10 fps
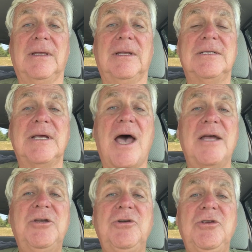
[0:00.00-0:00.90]
See,
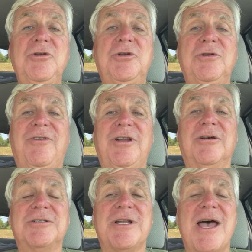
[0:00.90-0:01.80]
I do YouTube
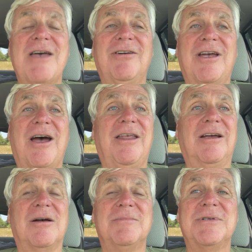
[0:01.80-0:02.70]
videos and I have a guy
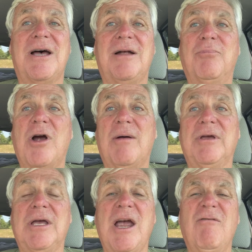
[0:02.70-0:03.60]
that comes on
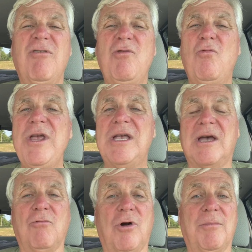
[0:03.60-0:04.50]
probably every
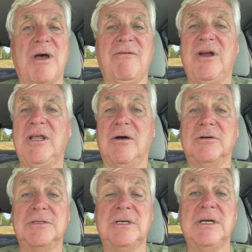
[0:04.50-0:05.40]
week on one of my
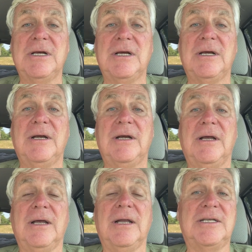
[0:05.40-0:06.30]
videos
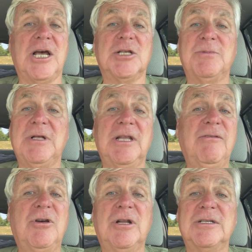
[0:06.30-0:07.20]
and tells me
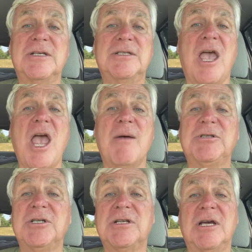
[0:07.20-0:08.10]
Live Good is a scam.
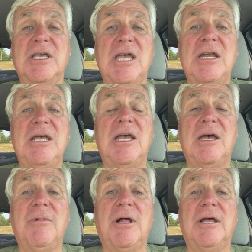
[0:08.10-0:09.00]
It's just like any
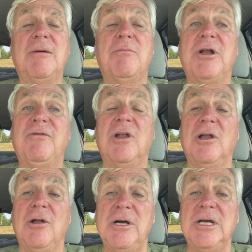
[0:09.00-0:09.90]
MLM. But if you
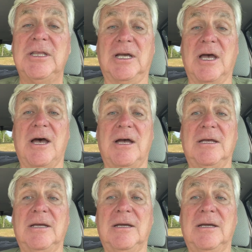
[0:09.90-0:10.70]
look at the guy,